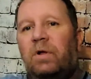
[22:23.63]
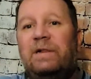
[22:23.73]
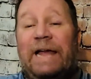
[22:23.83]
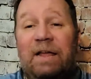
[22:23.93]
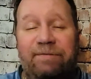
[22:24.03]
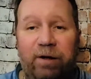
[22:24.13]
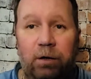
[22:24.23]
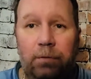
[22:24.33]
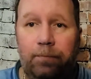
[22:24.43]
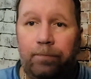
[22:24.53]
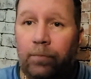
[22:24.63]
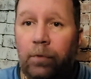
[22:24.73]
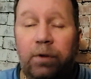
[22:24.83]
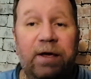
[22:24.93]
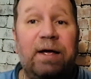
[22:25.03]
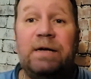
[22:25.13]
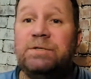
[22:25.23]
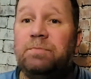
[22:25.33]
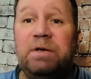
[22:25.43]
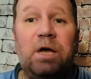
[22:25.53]
landfill. They have
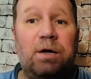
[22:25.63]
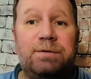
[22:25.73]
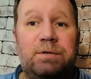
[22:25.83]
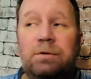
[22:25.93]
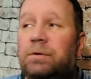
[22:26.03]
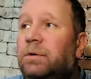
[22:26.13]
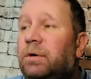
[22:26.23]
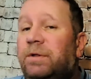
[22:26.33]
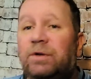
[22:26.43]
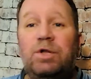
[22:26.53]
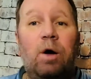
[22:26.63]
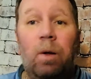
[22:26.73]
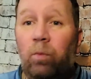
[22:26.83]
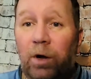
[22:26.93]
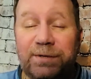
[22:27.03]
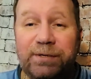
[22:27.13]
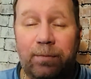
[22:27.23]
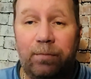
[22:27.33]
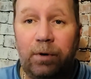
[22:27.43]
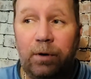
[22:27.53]
to be cut. Then no one wants
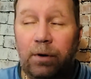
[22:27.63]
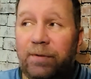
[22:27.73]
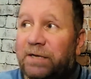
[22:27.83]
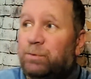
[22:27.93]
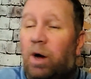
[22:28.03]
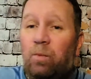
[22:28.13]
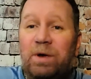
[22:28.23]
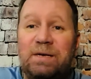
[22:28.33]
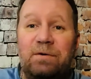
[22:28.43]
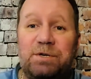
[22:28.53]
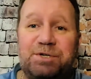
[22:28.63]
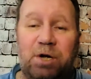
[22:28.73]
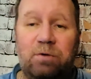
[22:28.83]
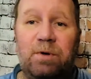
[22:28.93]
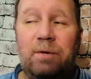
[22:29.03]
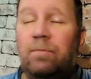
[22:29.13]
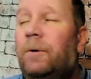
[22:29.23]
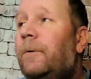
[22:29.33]
them. That's why we are stuck with them.